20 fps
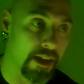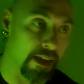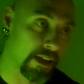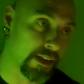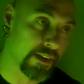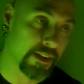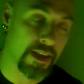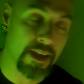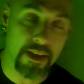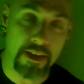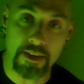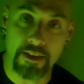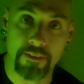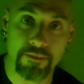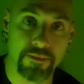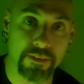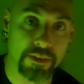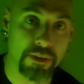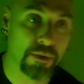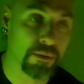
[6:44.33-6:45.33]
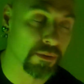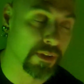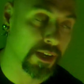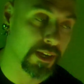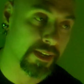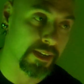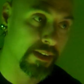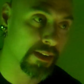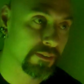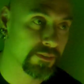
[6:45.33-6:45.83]
And hey, if you don't
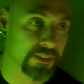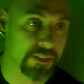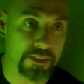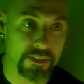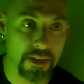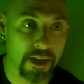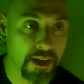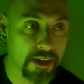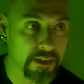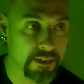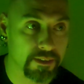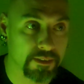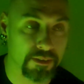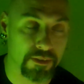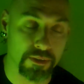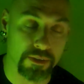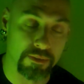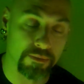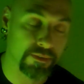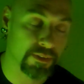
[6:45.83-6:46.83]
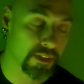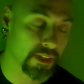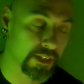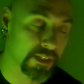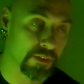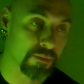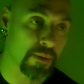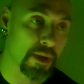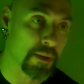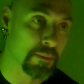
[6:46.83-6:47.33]
like it after you're done, or you feel
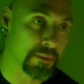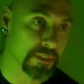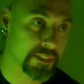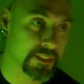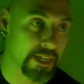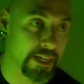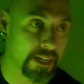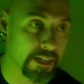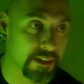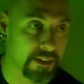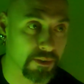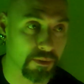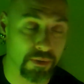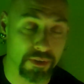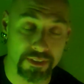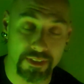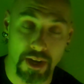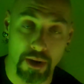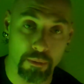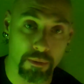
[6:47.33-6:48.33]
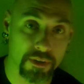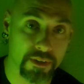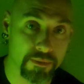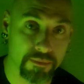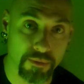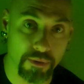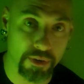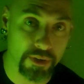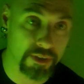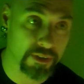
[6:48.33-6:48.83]
like you made a mistake, or it's not working
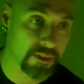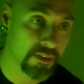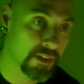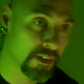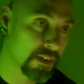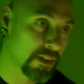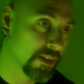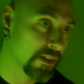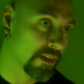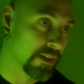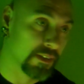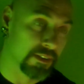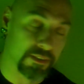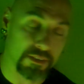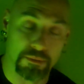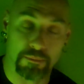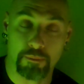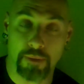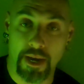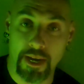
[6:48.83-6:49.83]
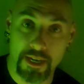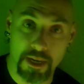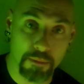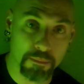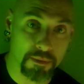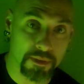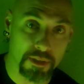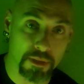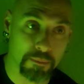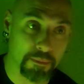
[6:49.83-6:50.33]
for you, just back
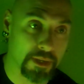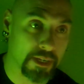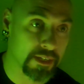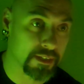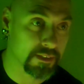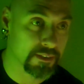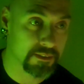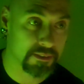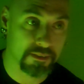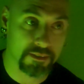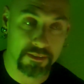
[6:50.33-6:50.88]
up a little bit,